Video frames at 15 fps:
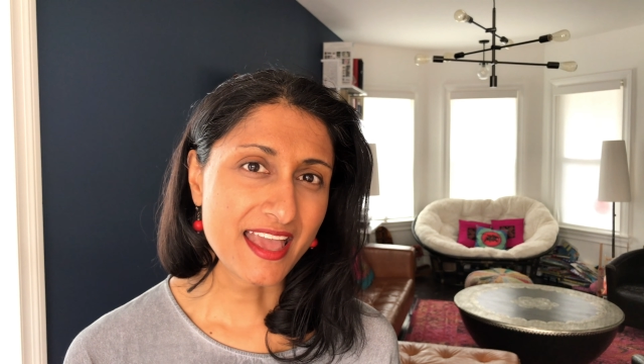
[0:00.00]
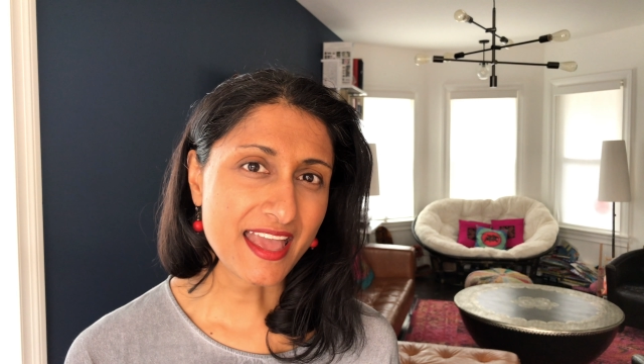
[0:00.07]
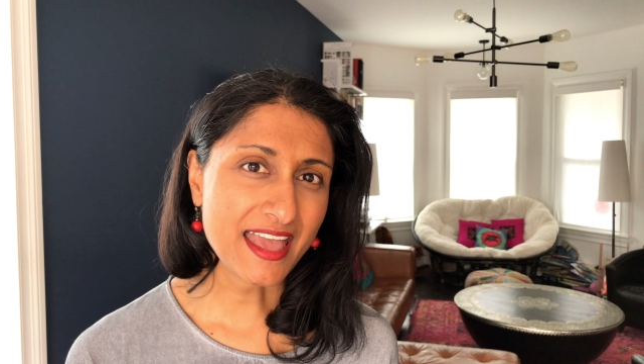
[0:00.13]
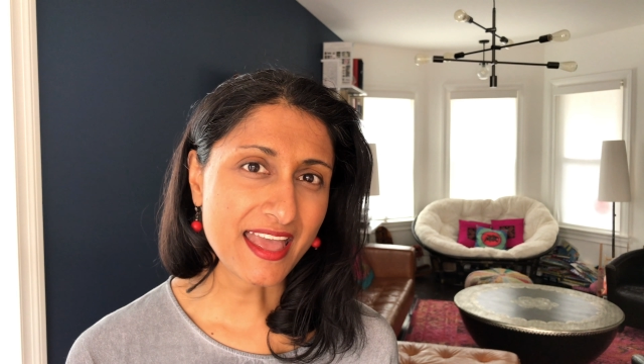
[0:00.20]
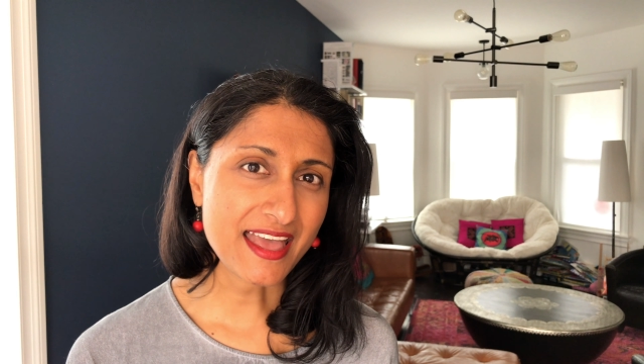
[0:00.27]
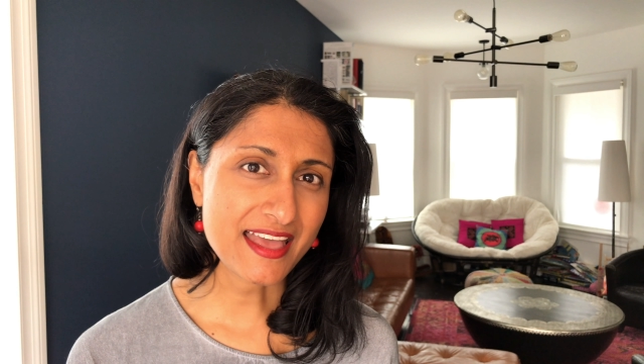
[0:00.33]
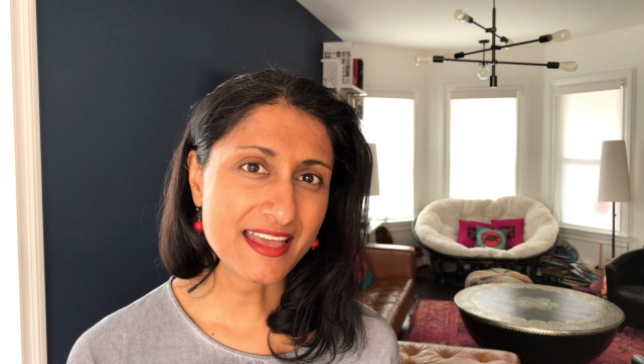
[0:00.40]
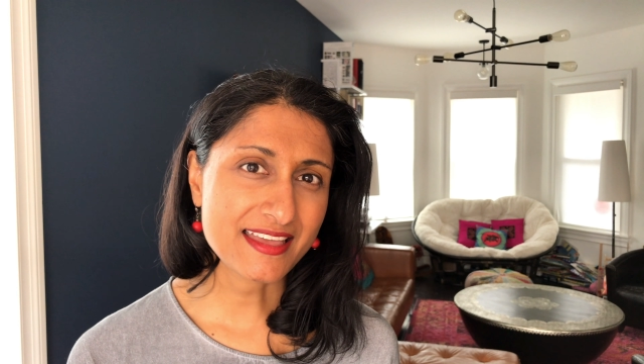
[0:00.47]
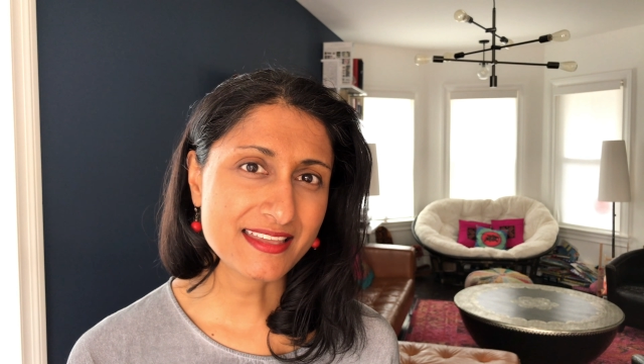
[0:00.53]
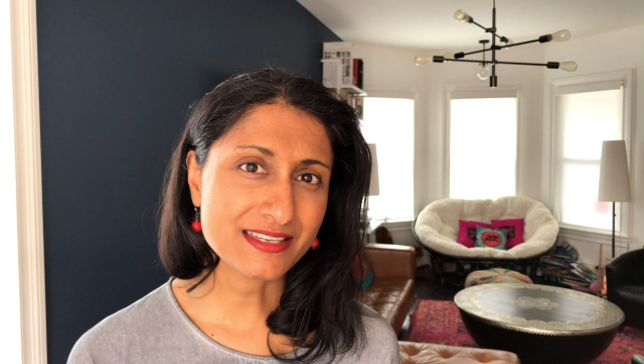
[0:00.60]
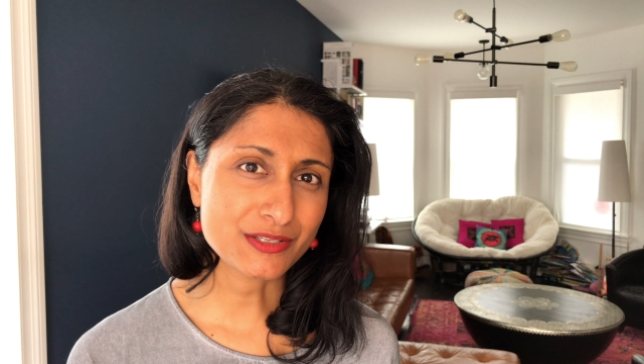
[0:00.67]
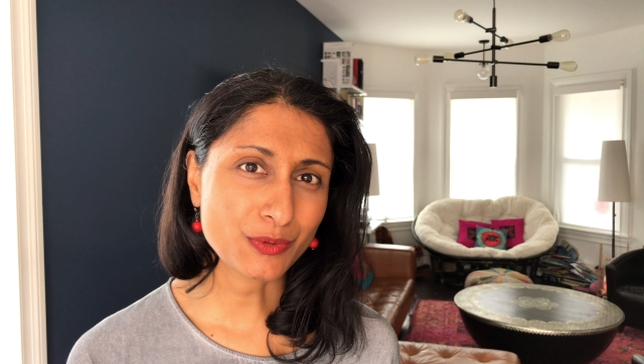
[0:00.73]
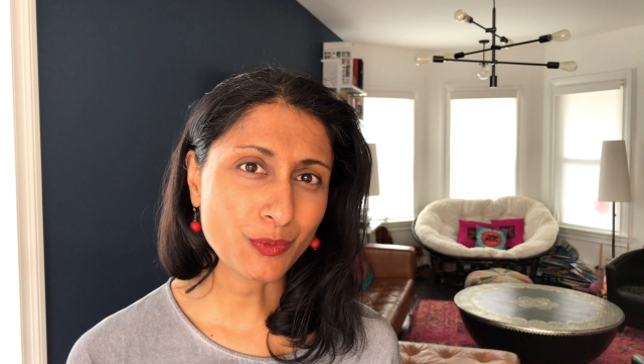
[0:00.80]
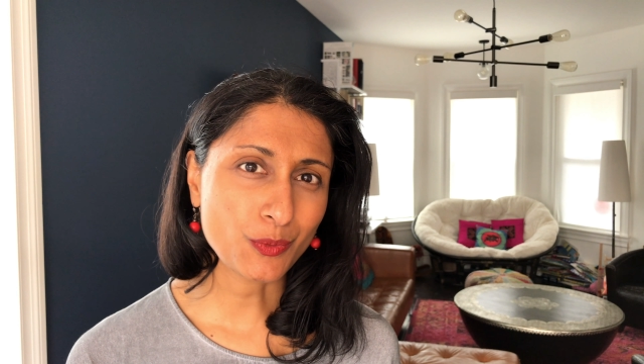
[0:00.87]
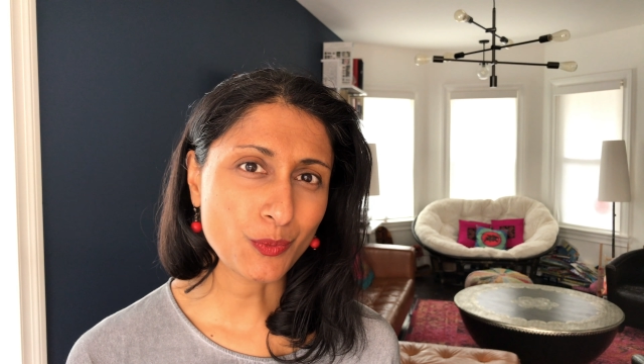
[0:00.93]

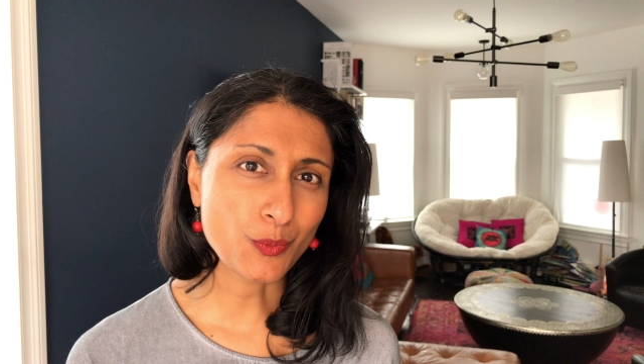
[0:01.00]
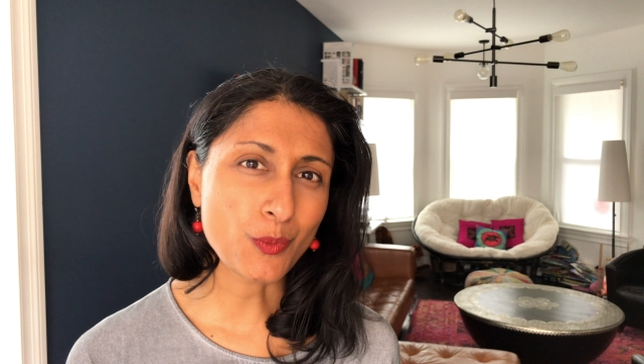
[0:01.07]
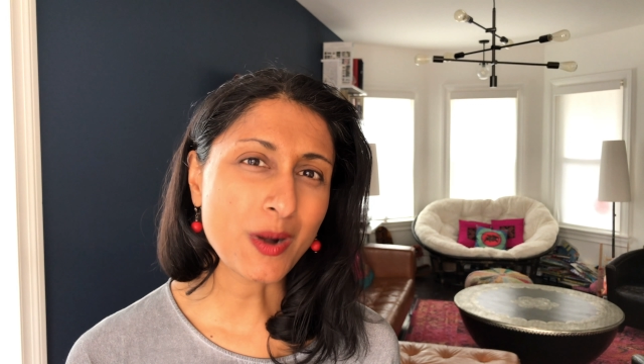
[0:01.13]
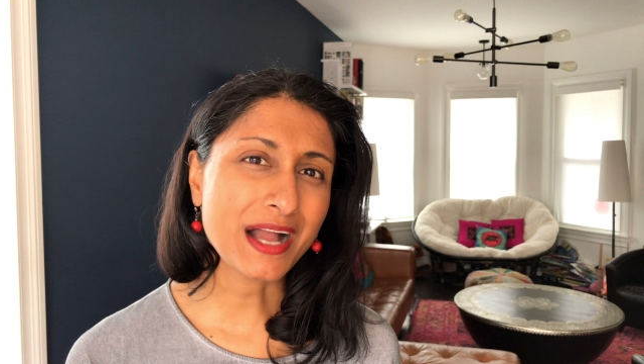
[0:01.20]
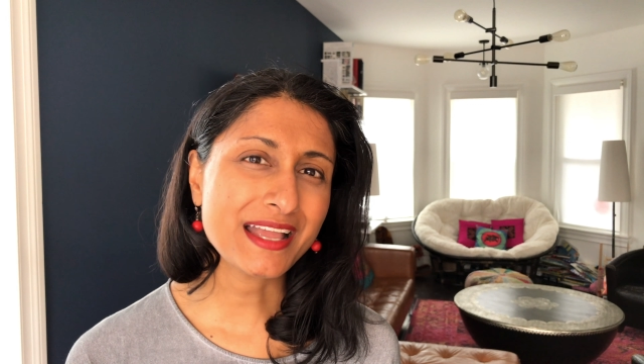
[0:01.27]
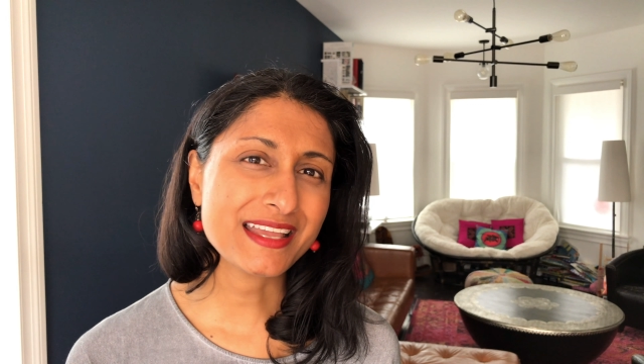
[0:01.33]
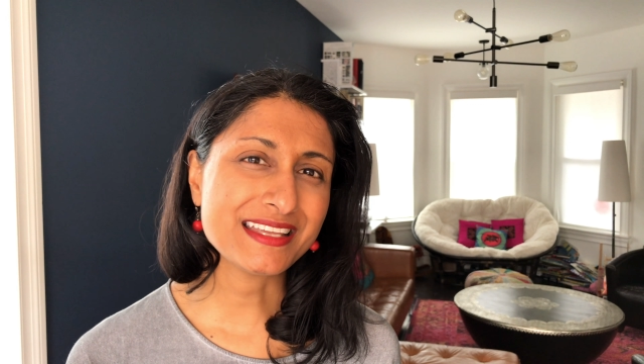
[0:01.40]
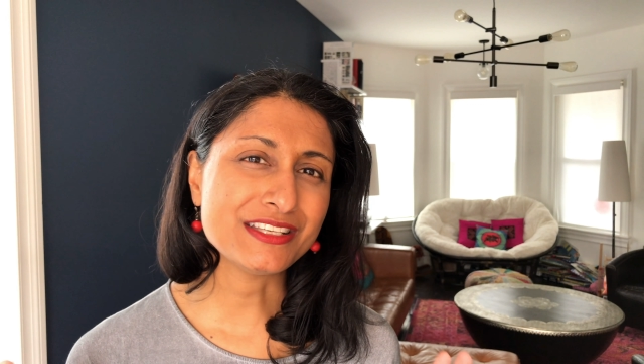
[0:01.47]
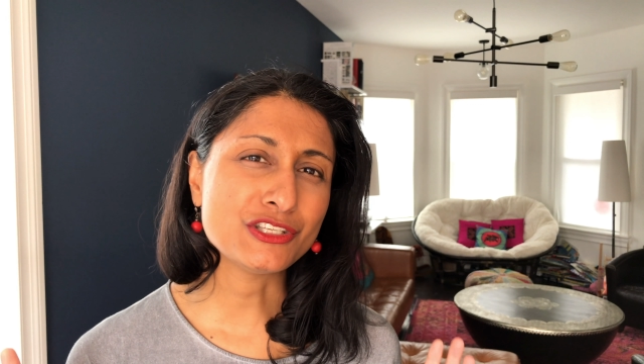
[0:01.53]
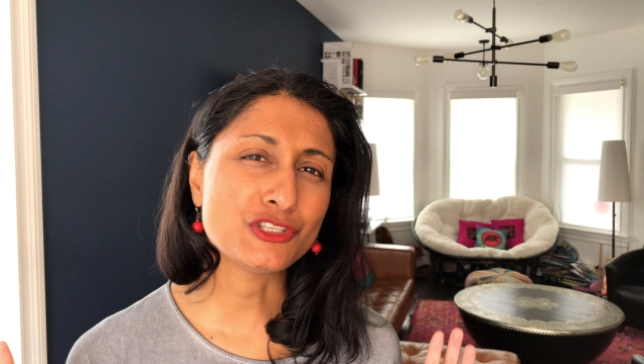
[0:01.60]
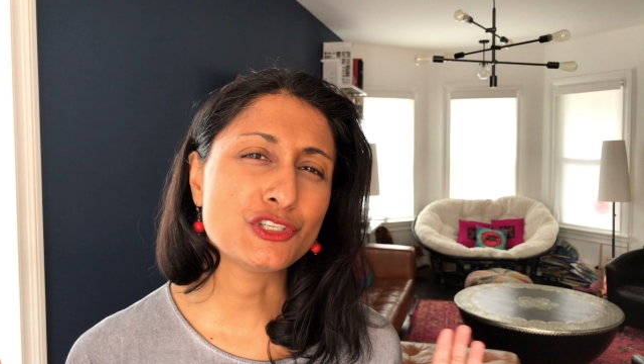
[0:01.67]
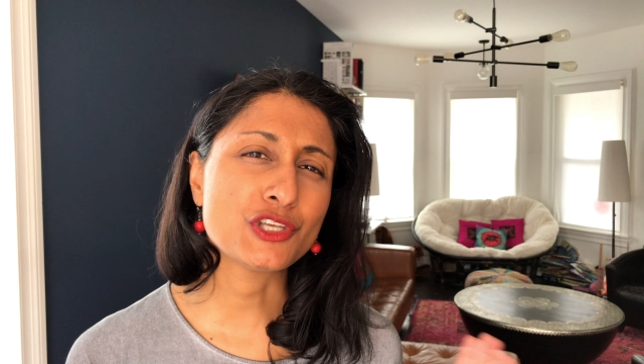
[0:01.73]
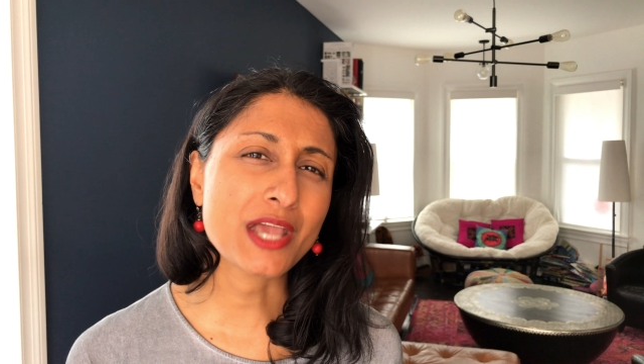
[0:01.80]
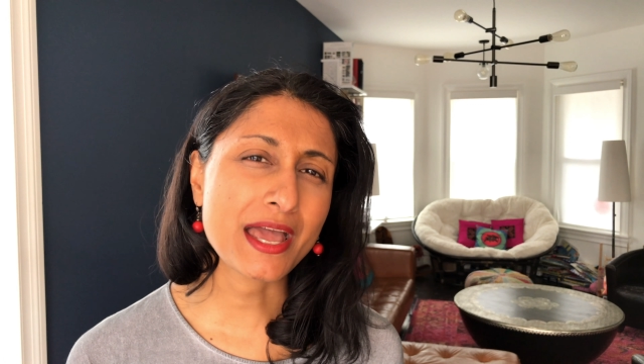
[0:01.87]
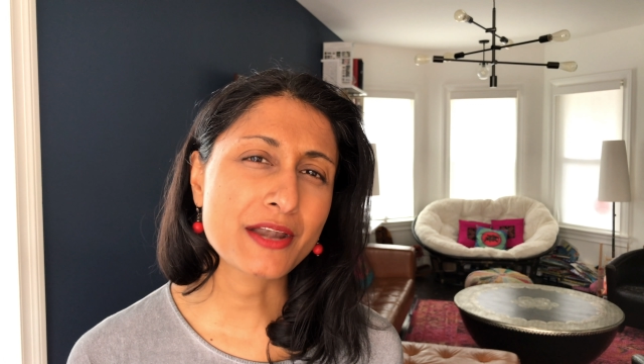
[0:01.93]
and what in
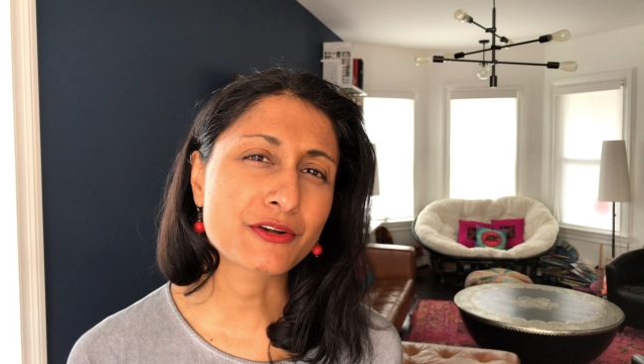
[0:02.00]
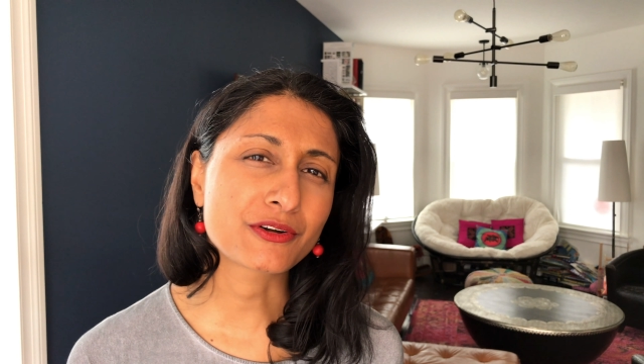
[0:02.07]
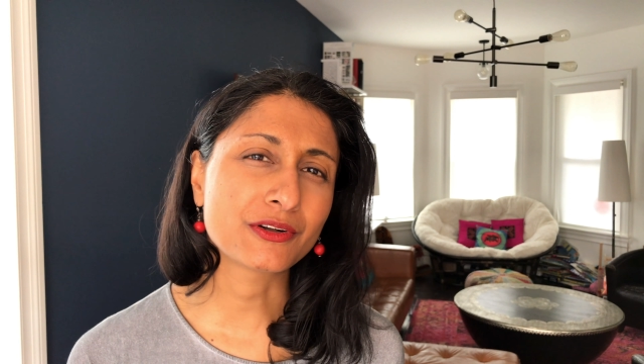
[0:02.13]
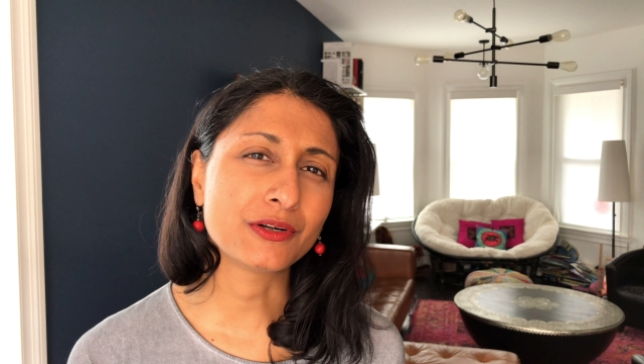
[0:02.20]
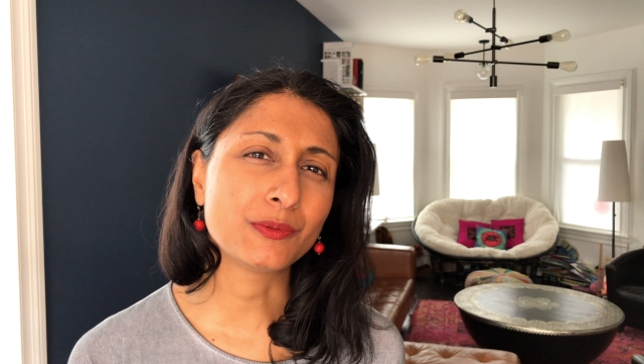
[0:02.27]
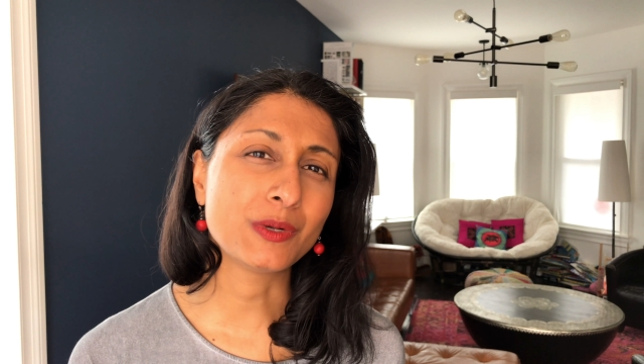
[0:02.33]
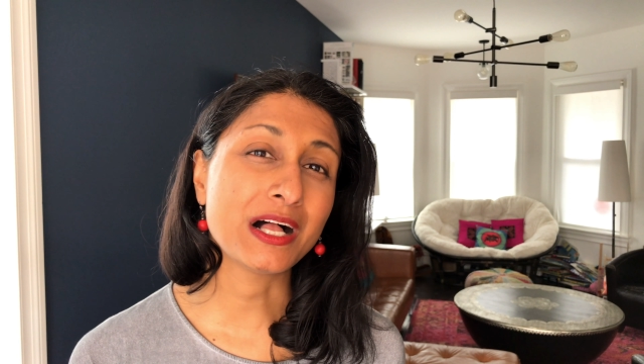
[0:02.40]
general